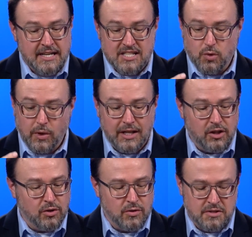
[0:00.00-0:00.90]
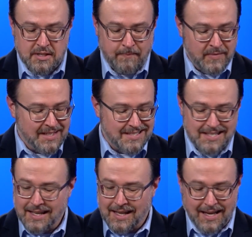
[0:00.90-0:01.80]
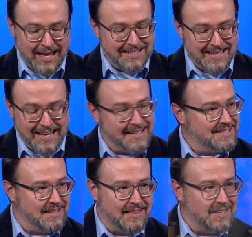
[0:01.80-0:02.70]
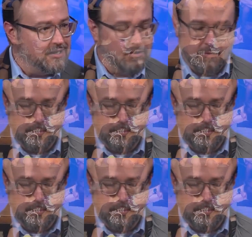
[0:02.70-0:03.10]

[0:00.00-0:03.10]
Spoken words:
So we use singing and dance and theater and